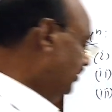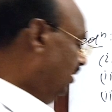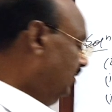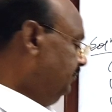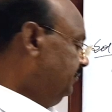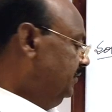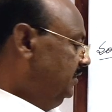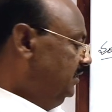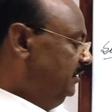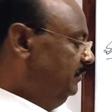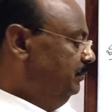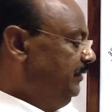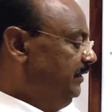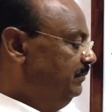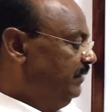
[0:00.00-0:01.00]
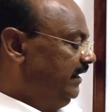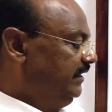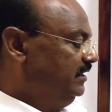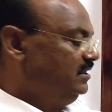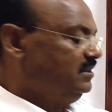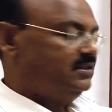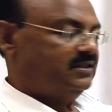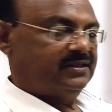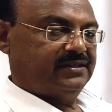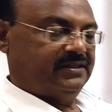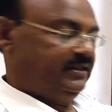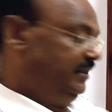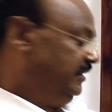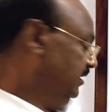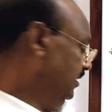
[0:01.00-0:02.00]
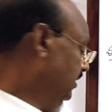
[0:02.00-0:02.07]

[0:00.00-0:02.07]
of B minus C.